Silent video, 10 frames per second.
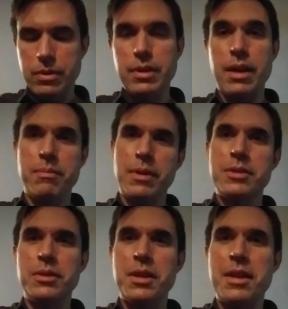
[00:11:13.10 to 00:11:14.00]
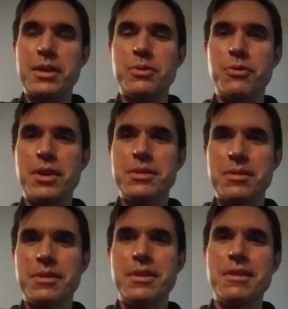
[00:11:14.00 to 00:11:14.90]
yeah, that's in the next phrase.
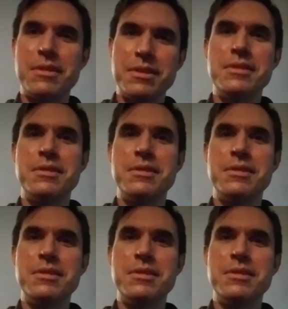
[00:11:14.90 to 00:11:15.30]
I'll